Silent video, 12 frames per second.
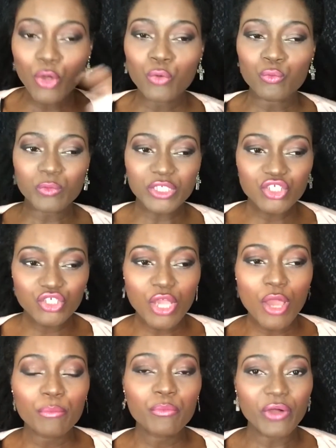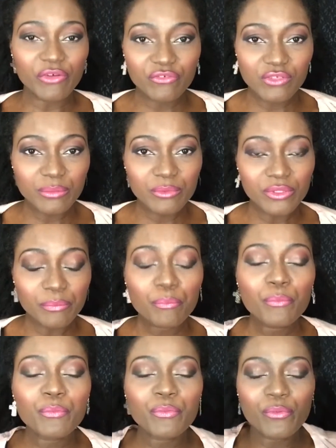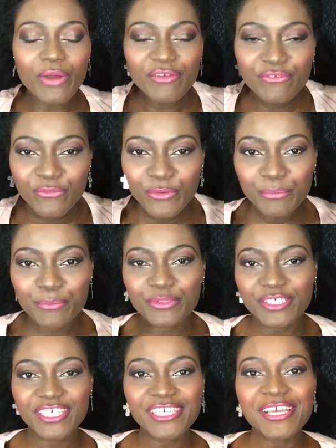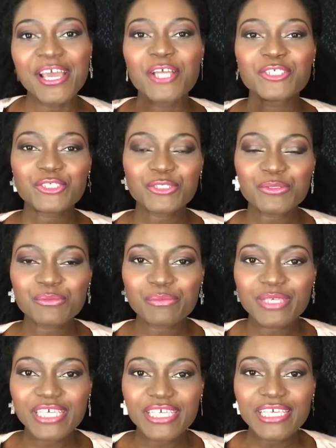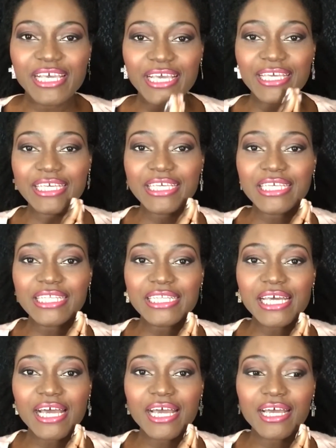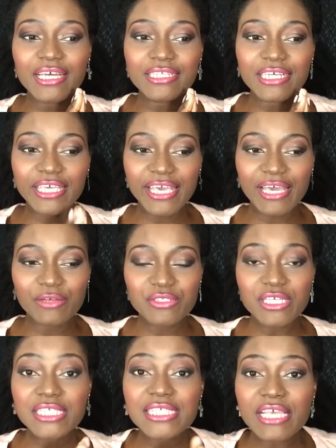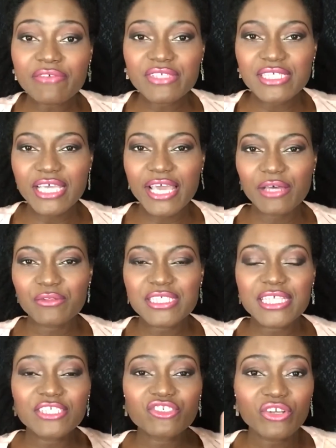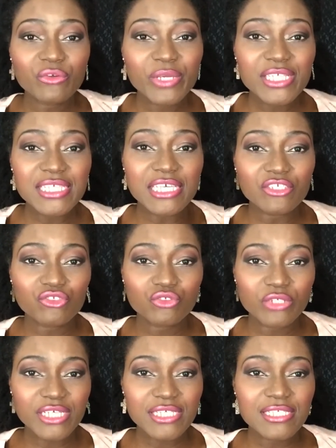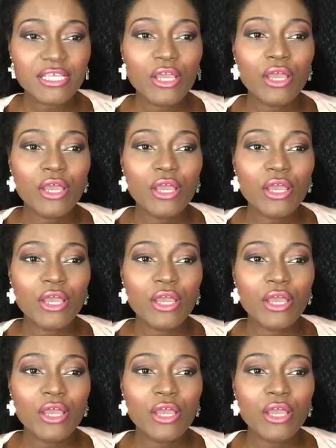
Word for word: which preferably, preferably should be in an account, a savings account that generates interest